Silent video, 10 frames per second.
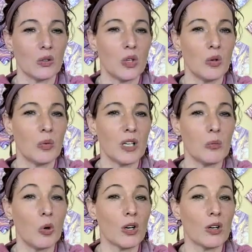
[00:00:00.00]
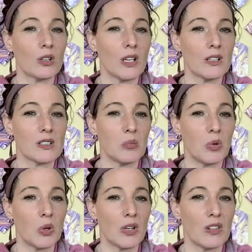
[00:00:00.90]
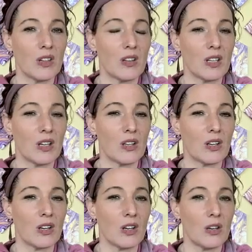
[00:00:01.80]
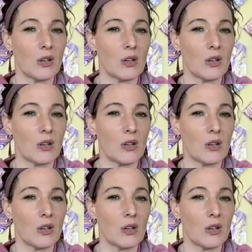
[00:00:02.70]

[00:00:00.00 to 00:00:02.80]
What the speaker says: nobody more or less important than the other.